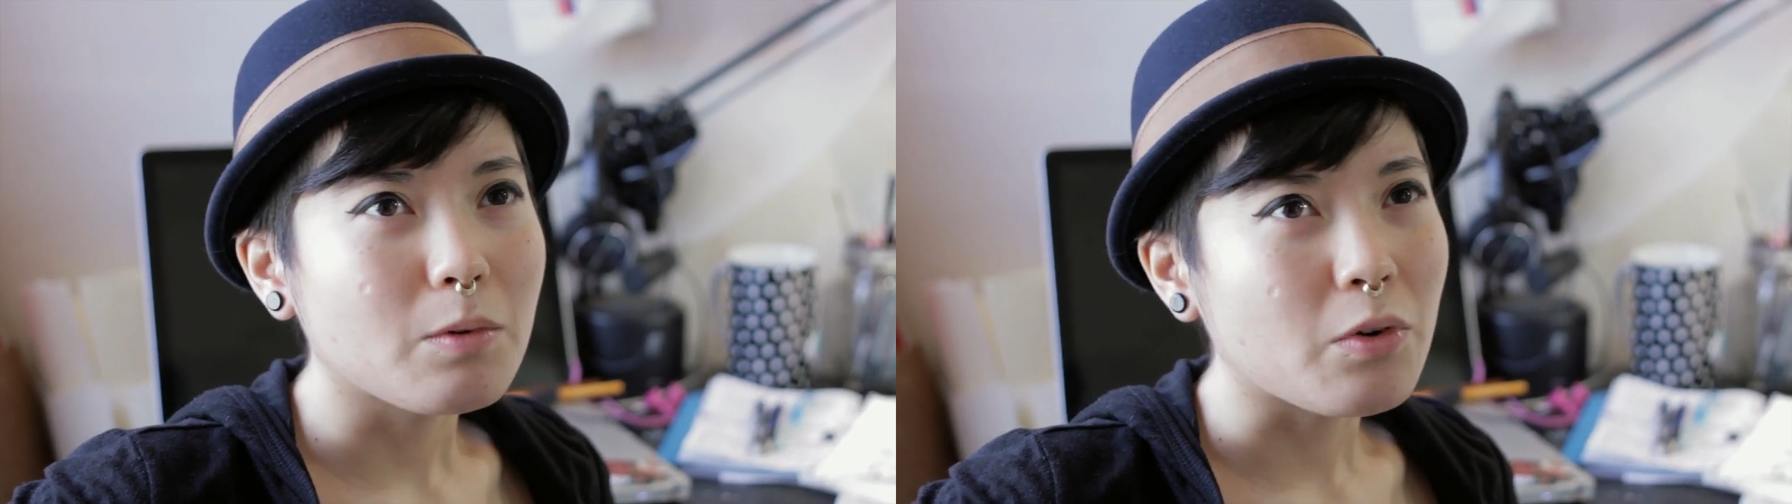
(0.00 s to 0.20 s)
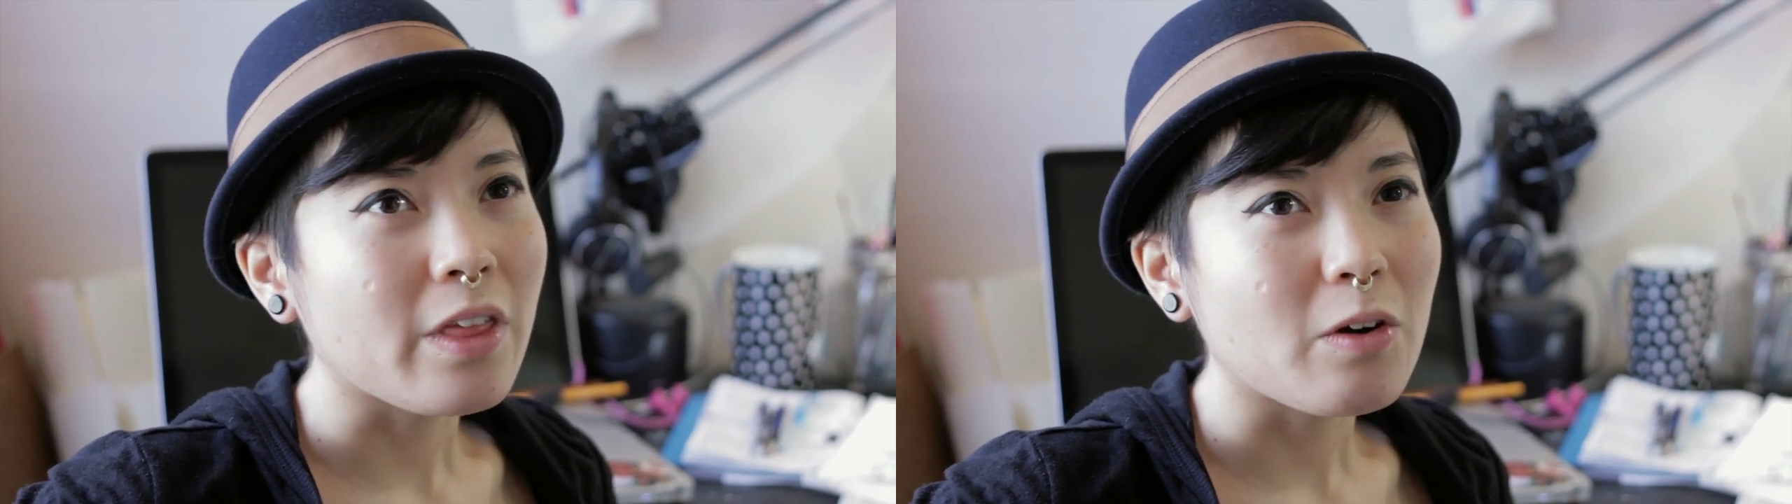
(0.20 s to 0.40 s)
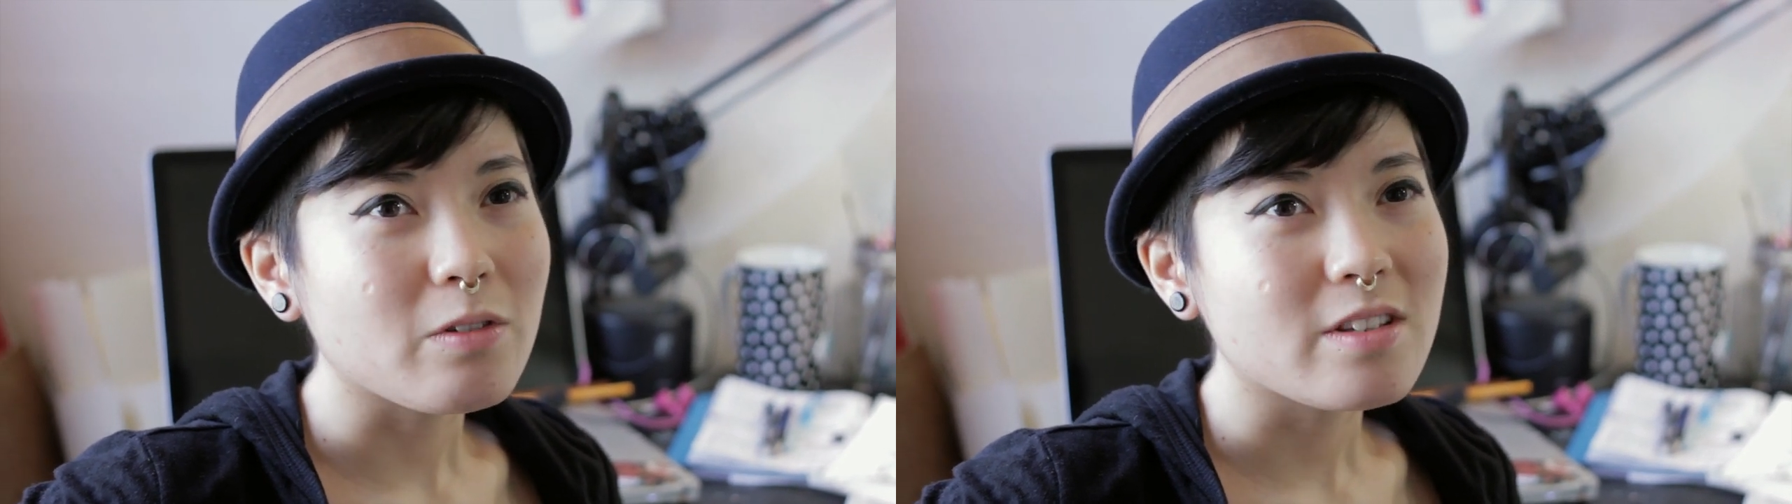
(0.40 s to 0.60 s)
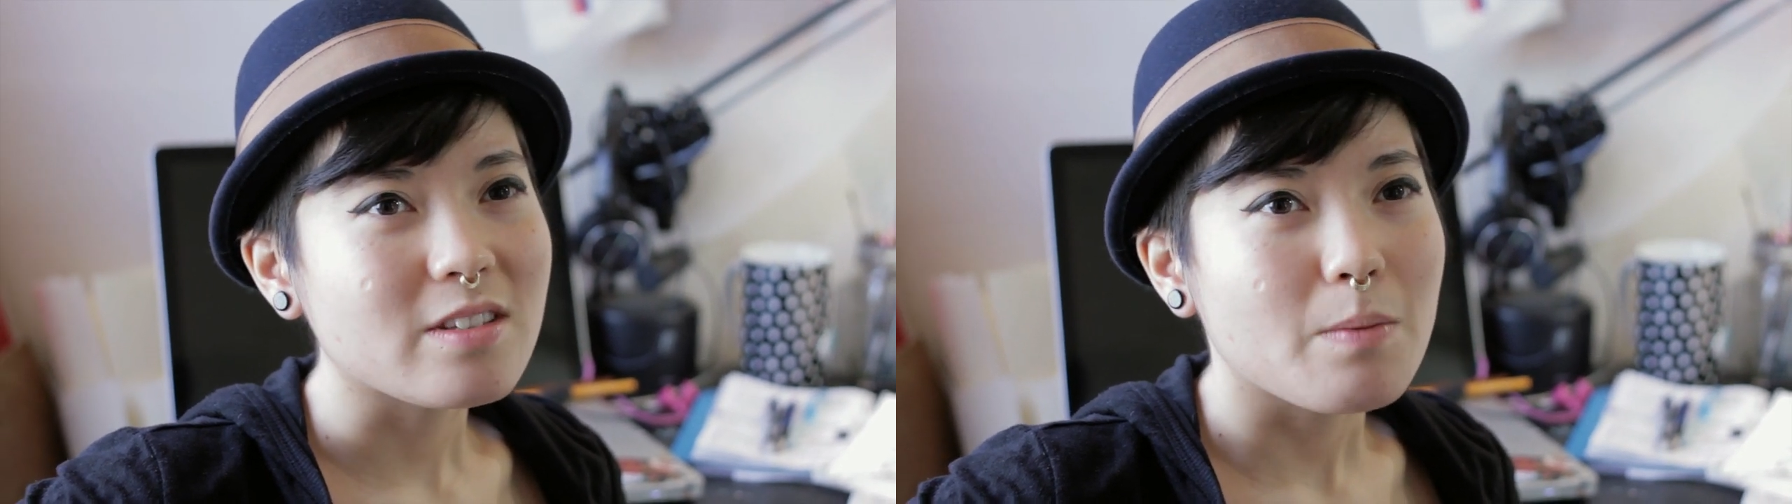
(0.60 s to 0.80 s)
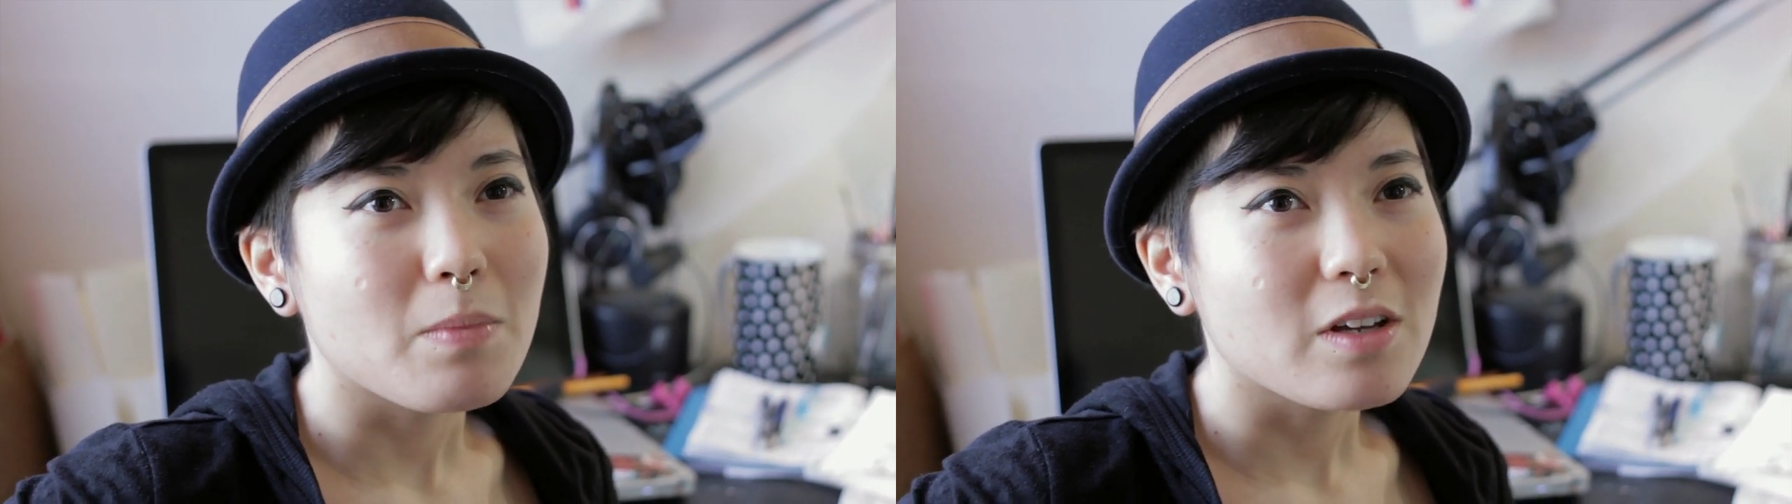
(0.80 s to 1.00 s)
but without
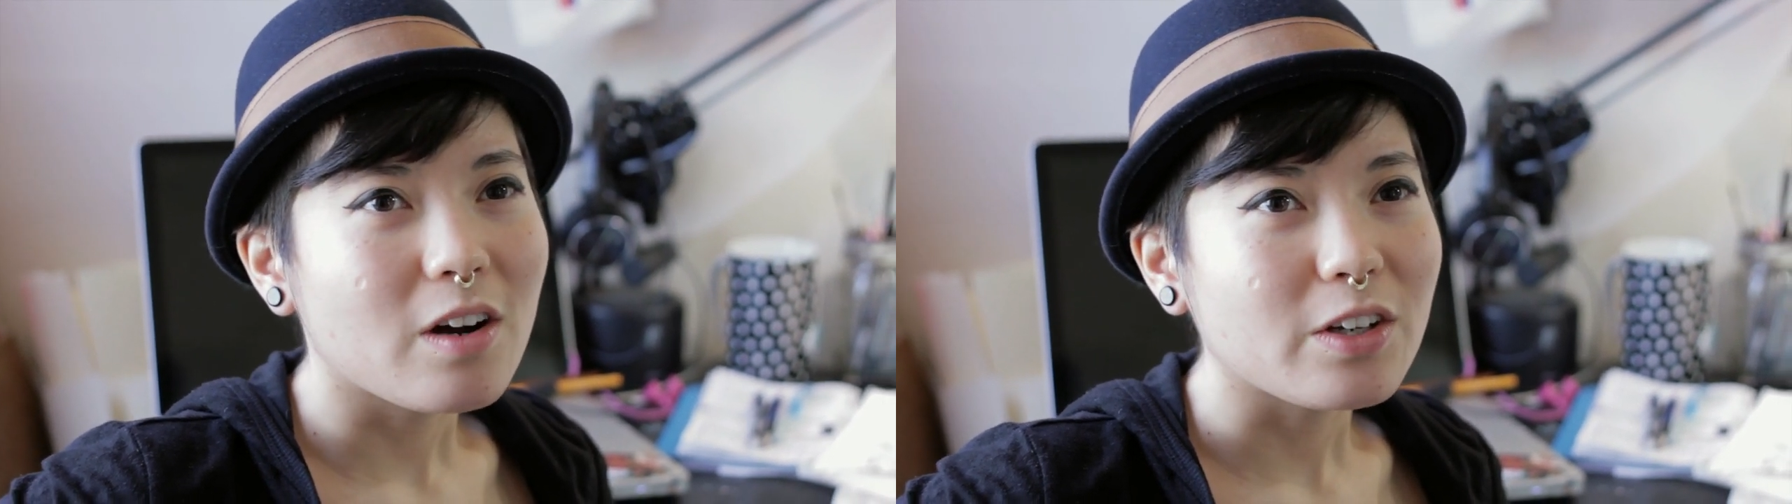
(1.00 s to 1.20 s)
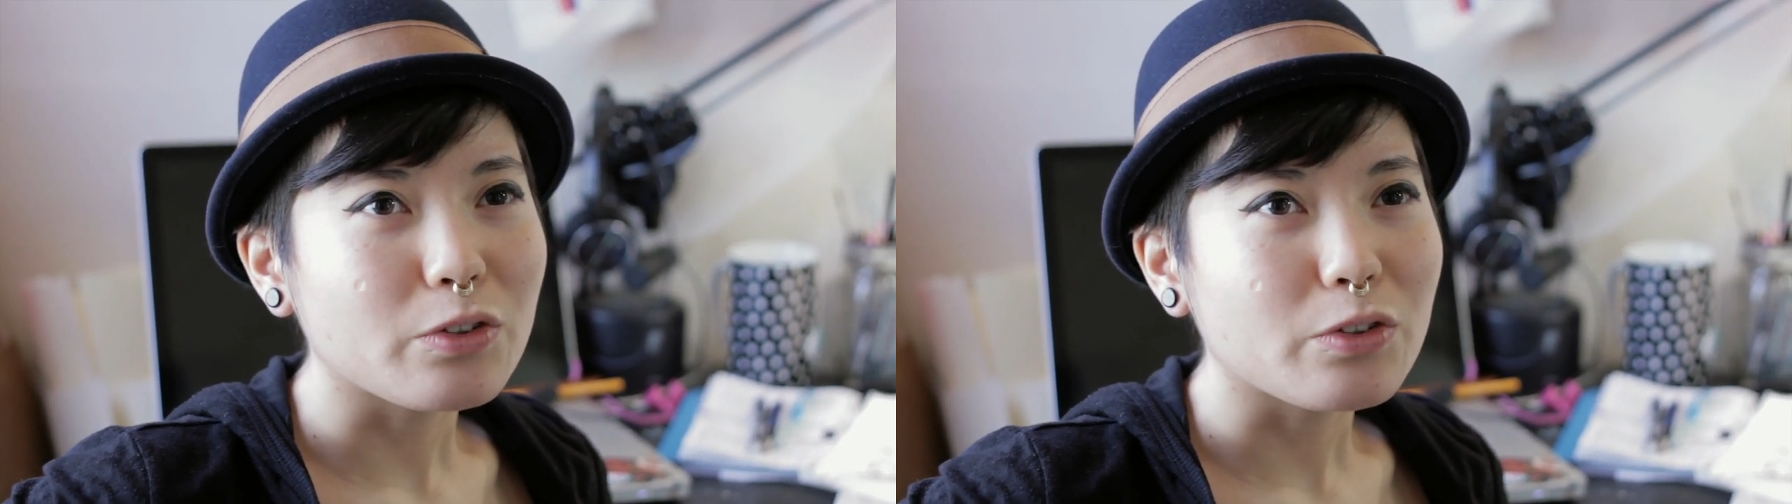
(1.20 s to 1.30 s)
stepping on